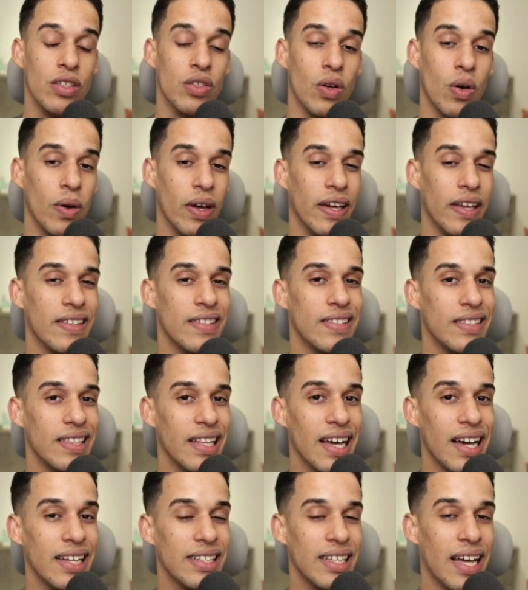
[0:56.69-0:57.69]
so it is
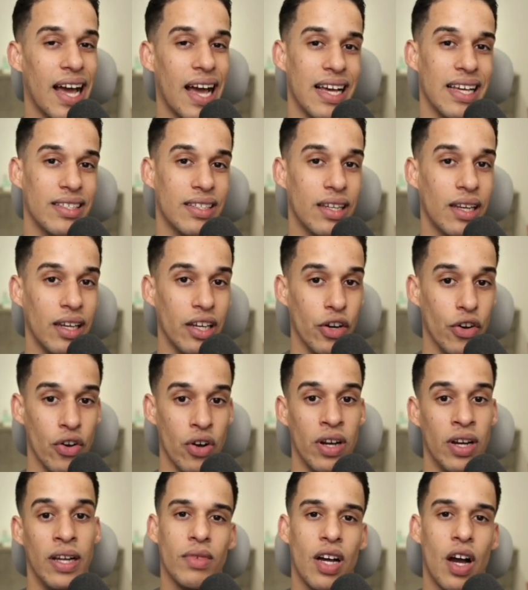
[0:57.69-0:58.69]
not as clear.